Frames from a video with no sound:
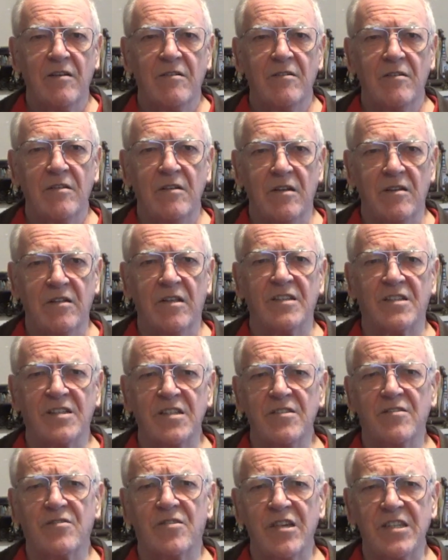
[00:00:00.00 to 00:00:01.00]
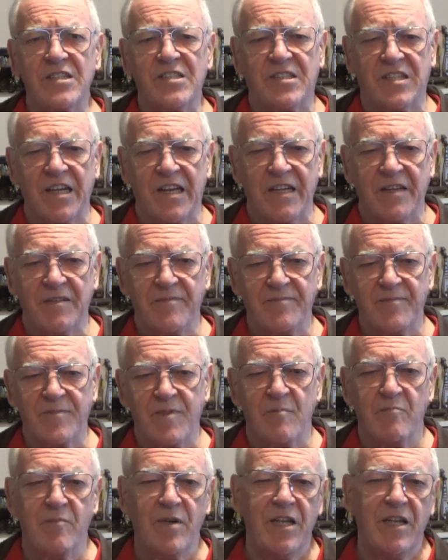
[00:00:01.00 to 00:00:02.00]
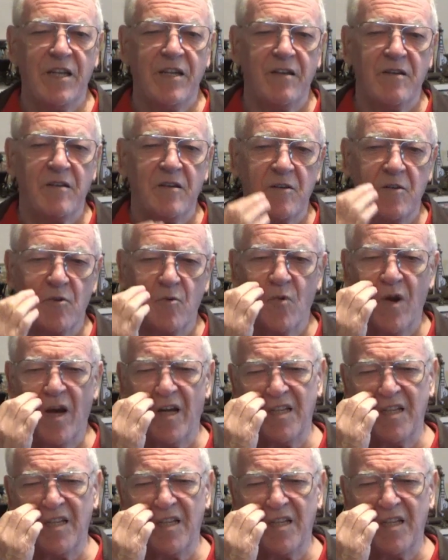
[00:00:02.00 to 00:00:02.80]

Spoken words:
yeah, that's interesting, meaning, well,